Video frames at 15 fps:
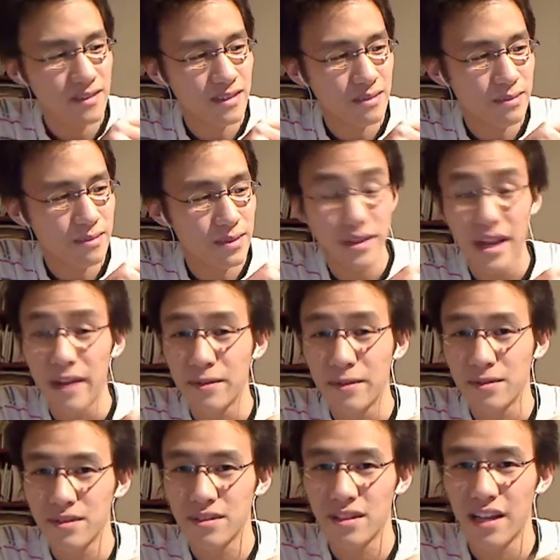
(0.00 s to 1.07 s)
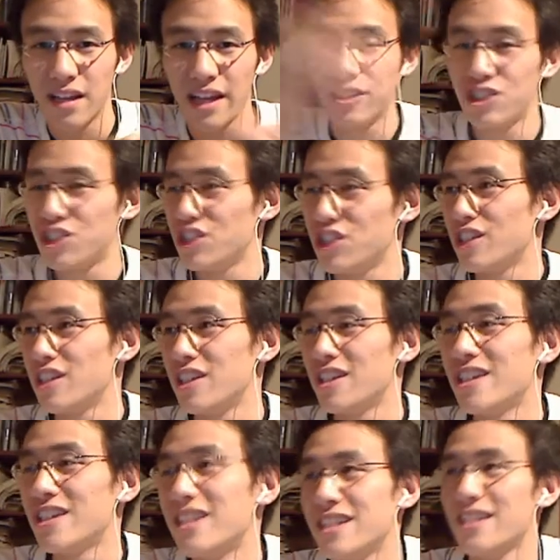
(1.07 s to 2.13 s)
pronouns like she,
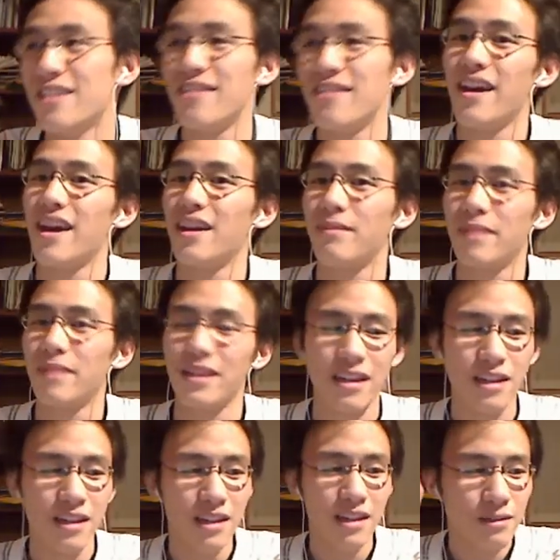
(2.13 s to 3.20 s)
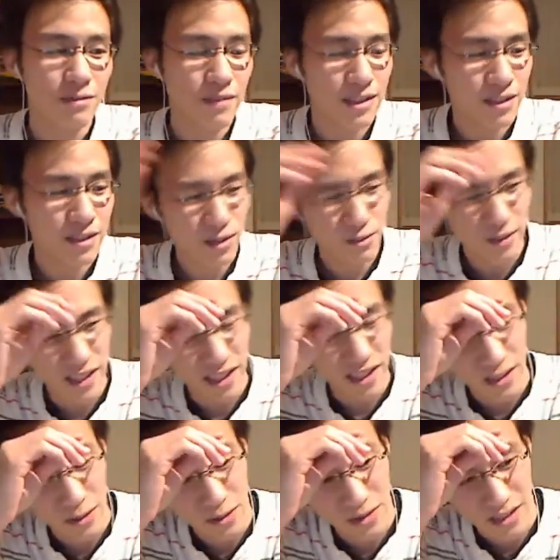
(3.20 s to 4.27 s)
he, they, but we don't really
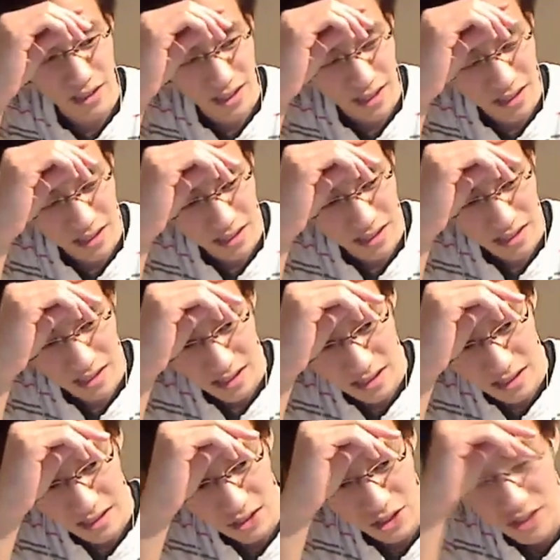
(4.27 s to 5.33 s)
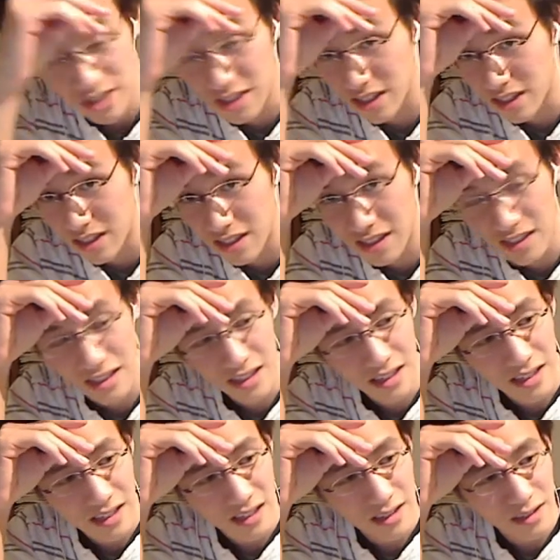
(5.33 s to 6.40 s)
use it generally.
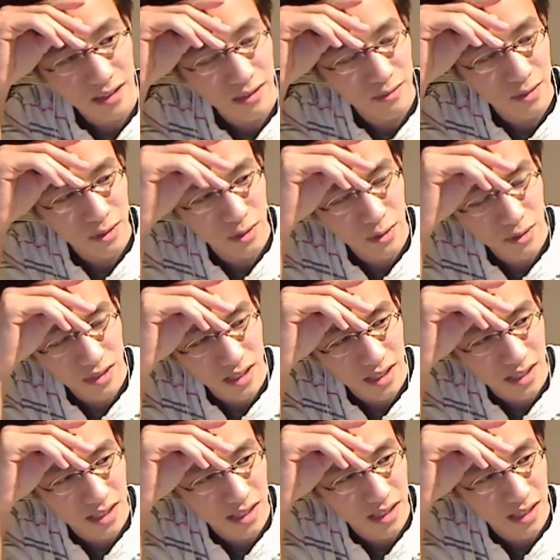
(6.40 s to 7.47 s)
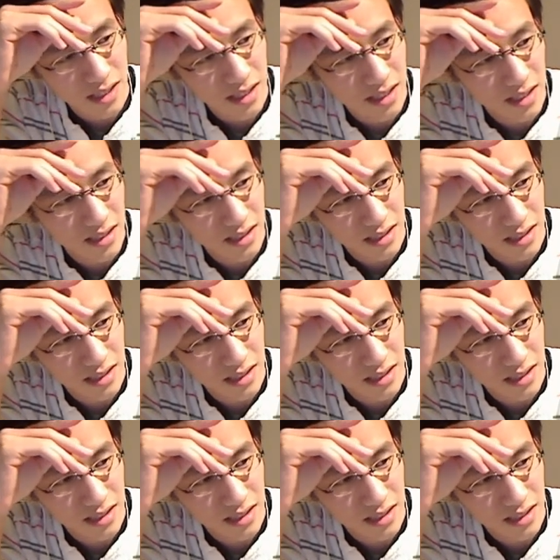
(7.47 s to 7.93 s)
If you use it, the